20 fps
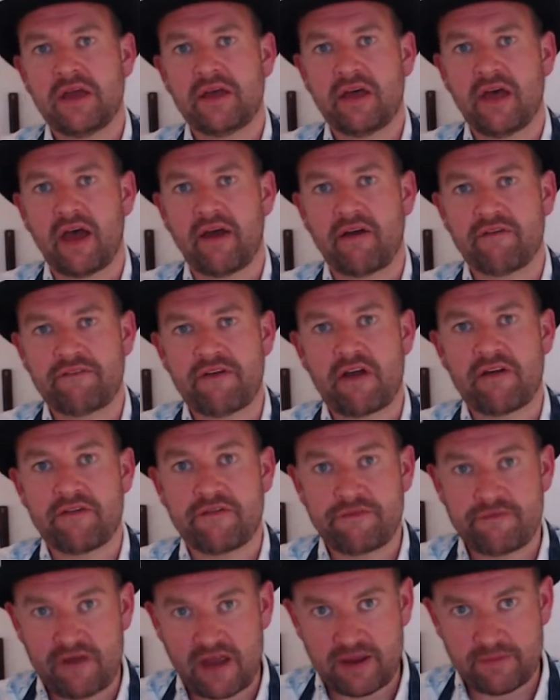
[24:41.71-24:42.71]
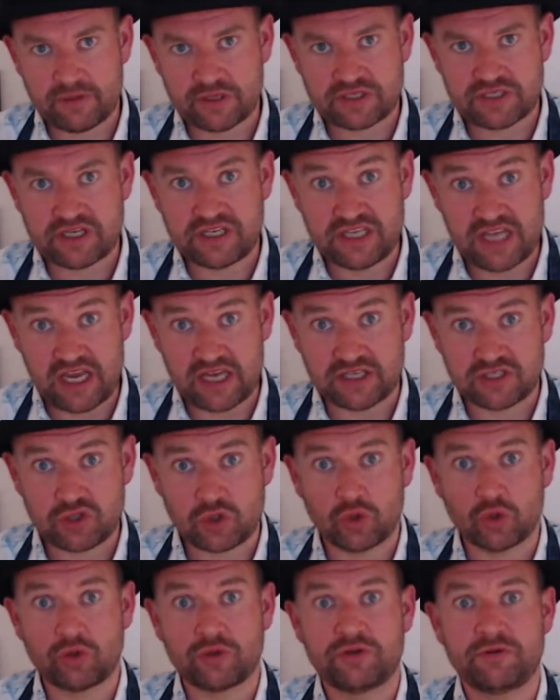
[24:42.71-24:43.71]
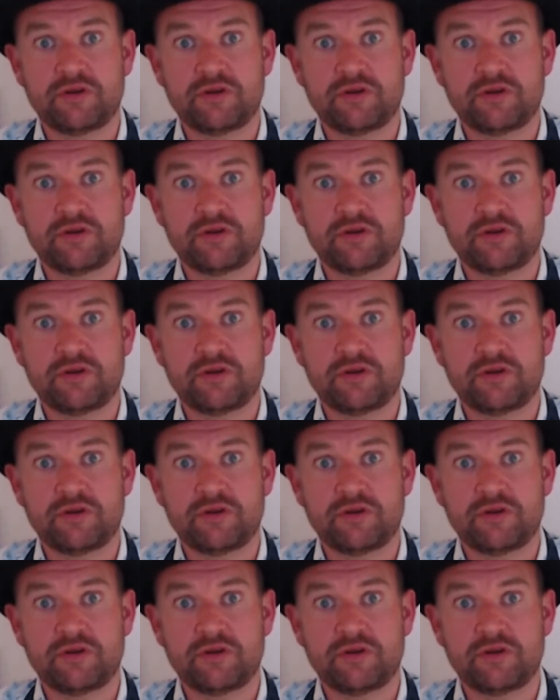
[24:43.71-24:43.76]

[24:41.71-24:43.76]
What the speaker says: a very famous yeast called